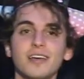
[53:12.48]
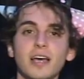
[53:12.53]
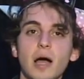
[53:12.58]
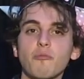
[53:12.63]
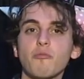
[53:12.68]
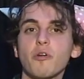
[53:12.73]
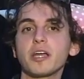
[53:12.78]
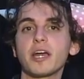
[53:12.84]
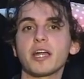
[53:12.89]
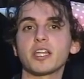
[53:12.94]

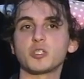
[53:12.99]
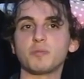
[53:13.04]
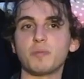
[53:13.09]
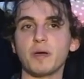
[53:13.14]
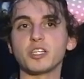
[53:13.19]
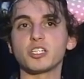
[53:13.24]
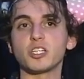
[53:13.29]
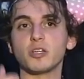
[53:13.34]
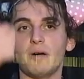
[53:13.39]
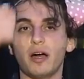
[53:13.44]
I'm running out of
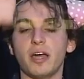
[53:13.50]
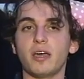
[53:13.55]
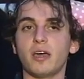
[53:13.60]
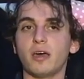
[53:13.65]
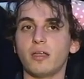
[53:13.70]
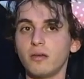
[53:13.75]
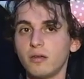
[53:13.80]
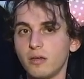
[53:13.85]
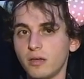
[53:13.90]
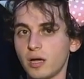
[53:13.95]
space on my
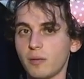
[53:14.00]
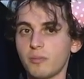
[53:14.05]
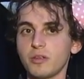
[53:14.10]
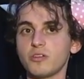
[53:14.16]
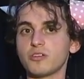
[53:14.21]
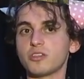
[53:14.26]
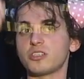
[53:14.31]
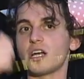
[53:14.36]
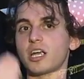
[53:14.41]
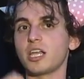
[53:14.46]
head. I'm gonna
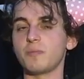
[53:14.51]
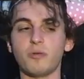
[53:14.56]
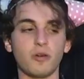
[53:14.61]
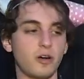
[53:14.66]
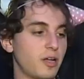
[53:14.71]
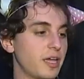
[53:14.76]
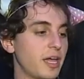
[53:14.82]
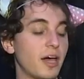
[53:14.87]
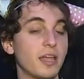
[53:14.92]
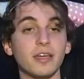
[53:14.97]
use a tiny
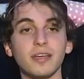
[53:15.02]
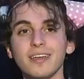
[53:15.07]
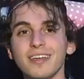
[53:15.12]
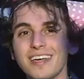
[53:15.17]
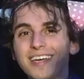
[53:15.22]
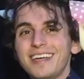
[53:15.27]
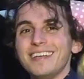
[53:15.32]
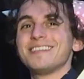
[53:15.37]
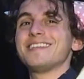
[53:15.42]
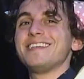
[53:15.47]
party hat.
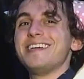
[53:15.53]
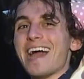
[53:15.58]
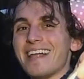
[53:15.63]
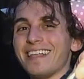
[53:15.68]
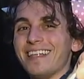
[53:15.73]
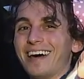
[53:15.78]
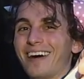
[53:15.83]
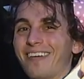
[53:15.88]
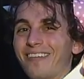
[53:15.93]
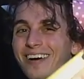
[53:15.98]
It's
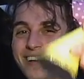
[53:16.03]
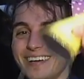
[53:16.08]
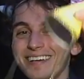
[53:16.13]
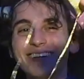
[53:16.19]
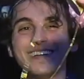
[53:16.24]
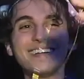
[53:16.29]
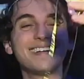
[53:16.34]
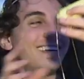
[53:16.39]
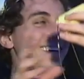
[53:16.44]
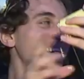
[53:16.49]
yellow.
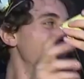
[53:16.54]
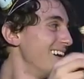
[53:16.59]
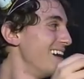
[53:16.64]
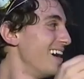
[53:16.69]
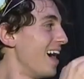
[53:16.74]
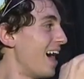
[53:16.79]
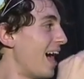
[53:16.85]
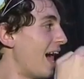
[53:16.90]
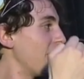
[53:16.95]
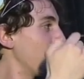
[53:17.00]

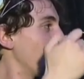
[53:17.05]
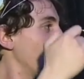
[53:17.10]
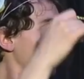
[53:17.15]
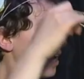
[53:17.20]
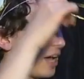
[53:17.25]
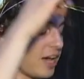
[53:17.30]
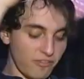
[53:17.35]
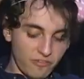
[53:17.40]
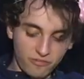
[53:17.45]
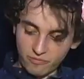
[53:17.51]
I don't
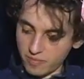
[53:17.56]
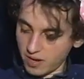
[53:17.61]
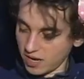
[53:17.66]
have